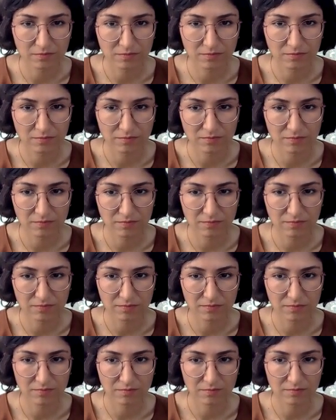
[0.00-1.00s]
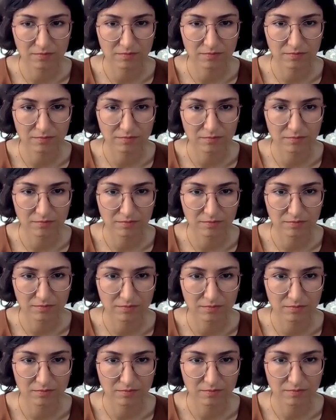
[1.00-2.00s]

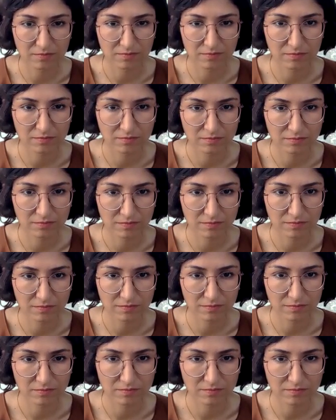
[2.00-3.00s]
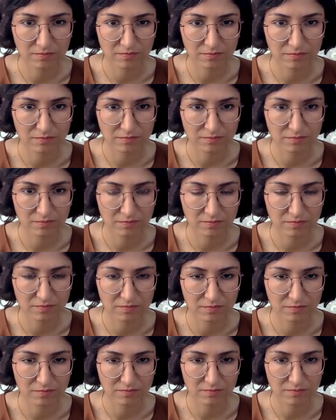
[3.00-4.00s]

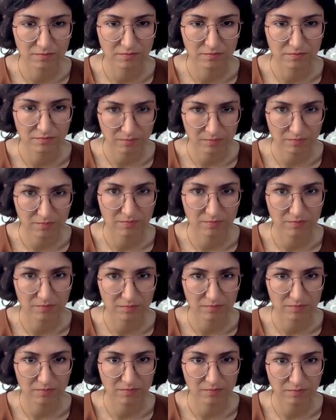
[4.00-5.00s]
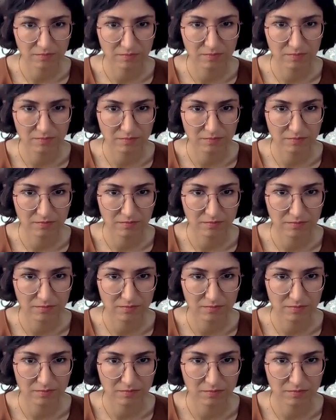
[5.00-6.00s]

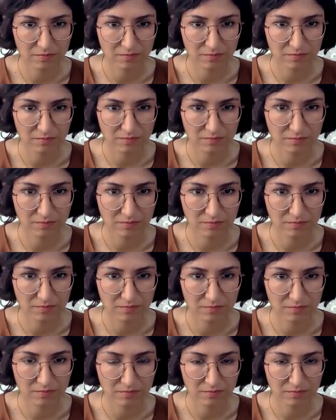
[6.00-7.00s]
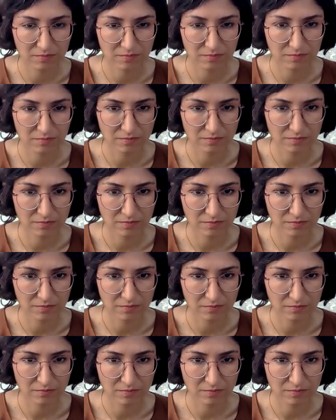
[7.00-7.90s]
(silent)